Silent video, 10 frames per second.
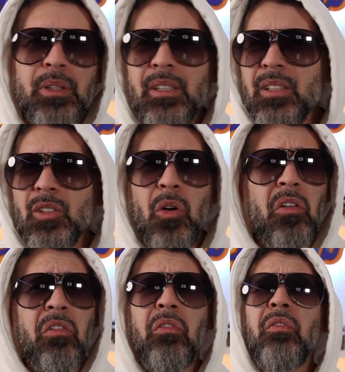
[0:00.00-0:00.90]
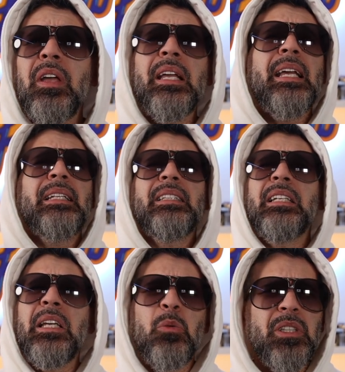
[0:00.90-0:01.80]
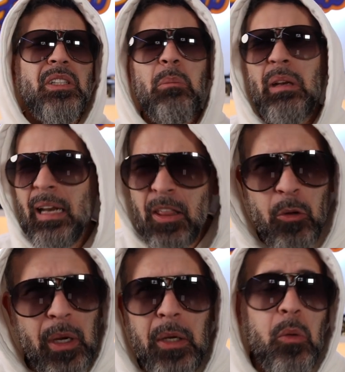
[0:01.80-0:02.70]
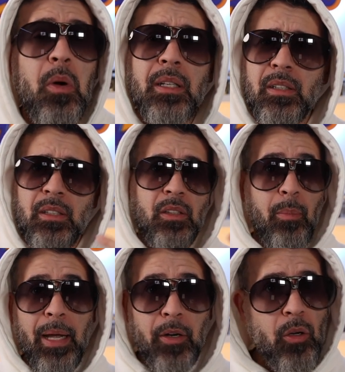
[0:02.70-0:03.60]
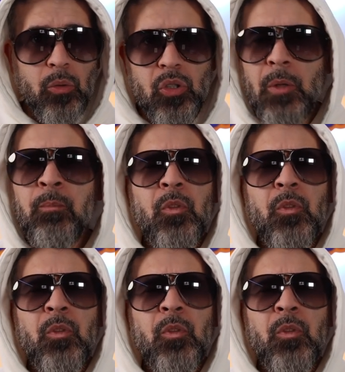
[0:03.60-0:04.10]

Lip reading: but this is all fig and tea with some leathery nuances to my nose.